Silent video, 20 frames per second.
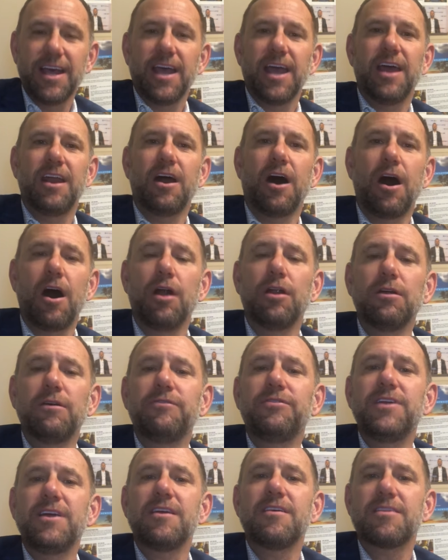and all
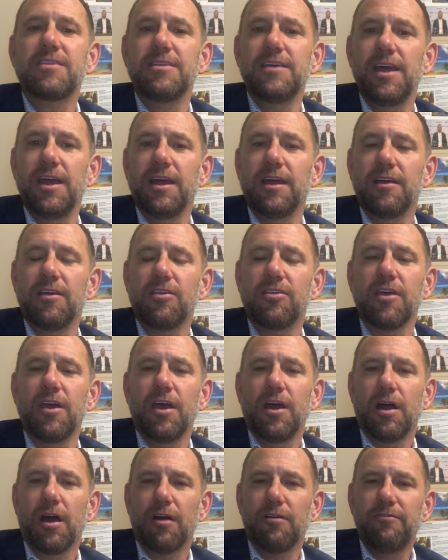of these things
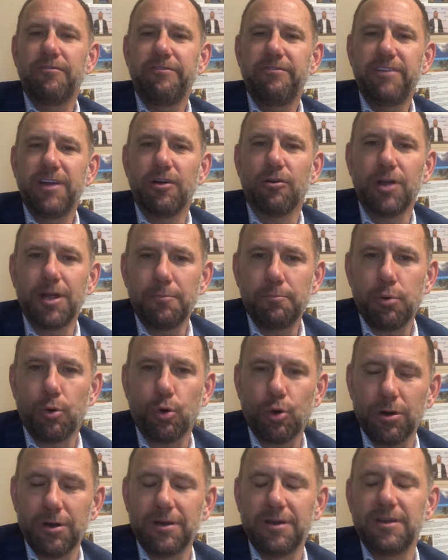are very
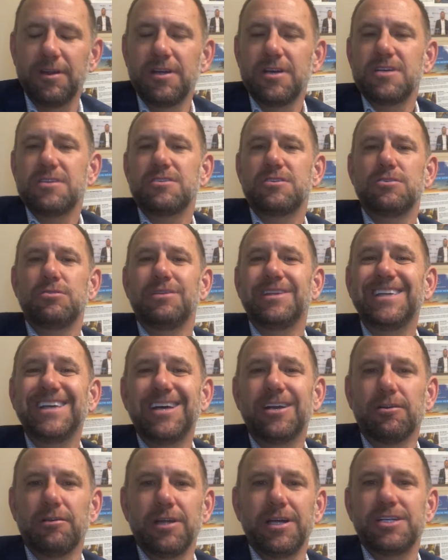important to
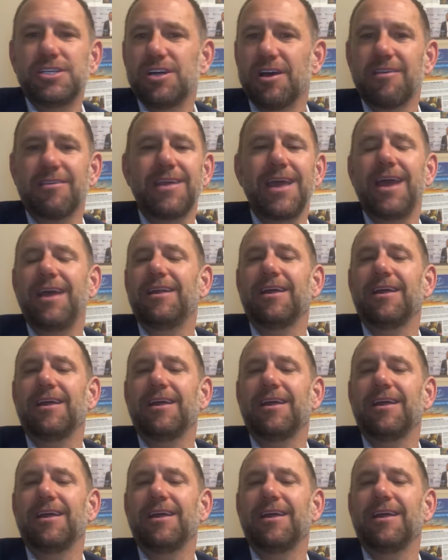literally just, hey,